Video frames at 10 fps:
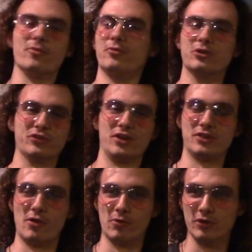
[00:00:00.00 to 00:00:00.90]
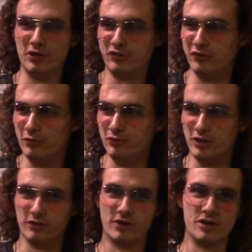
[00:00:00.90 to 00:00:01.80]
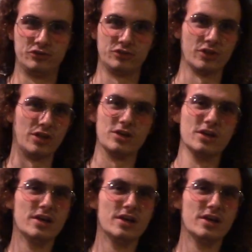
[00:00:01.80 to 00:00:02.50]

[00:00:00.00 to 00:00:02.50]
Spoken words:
It feels like they release a new generation like